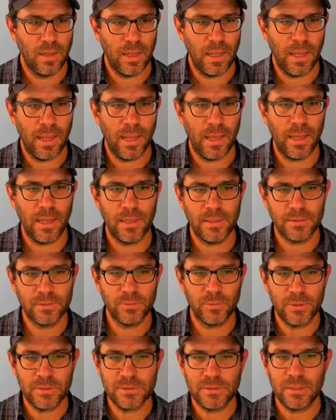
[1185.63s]

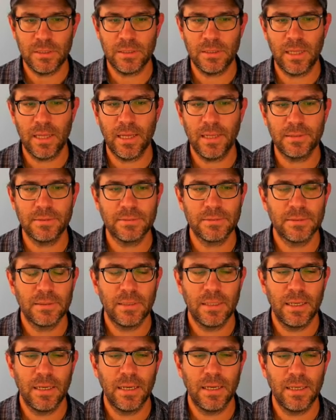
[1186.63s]
And we see that
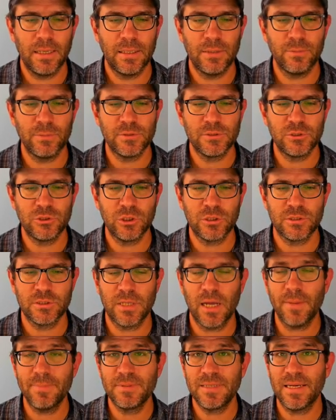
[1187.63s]
uh, it was
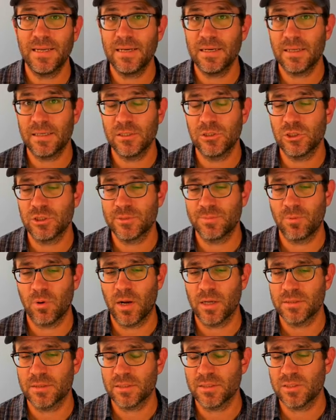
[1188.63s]
just updated and just
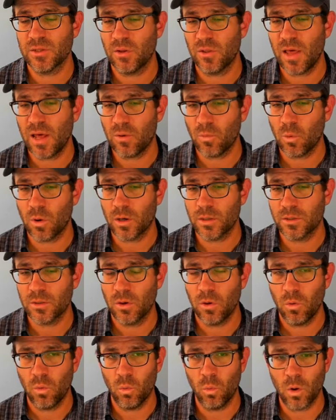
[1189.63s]
processed. So that worked
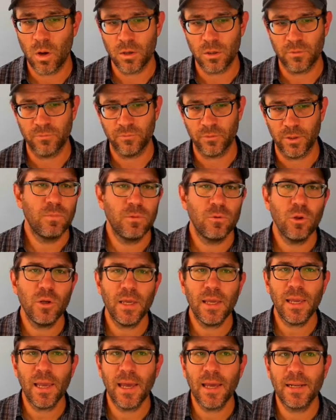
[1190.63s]
wonderfully.
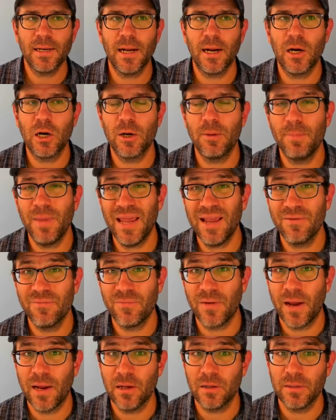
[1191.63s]
Looking at our make
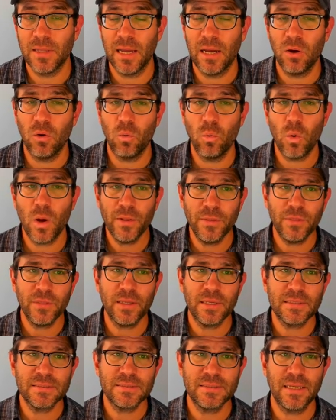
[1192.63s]
file now, one
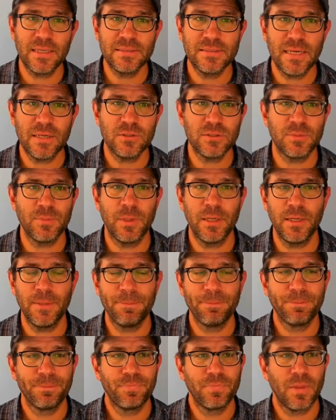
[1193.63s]
thing stands out to
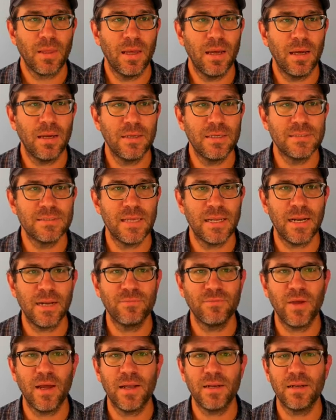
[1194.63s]
me uh, is that
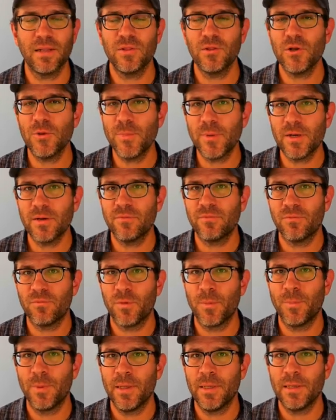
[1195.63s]
I've got a little bit of
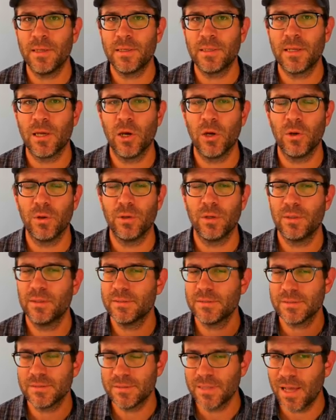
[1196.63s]
repeated code.
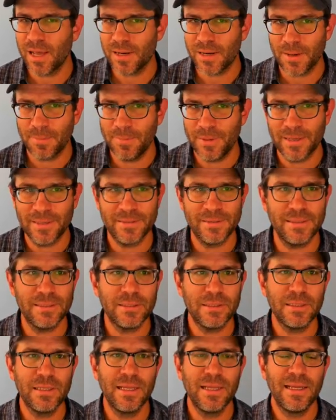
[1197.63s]
This is not a big
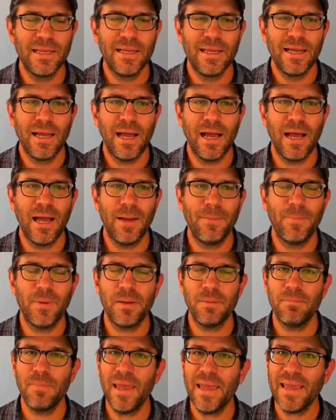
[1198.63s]
deal, uh,
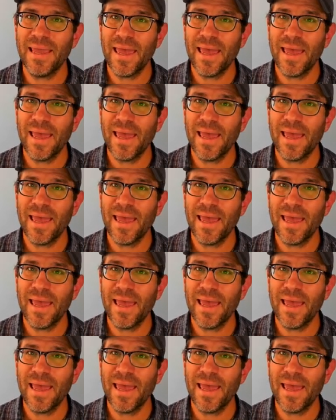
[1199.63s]
but make